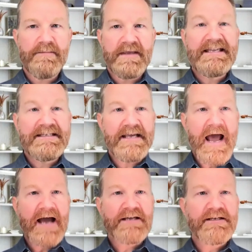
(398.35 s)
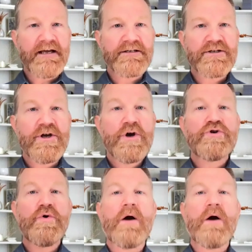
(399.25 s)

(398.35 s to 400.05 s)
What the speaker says: easy access to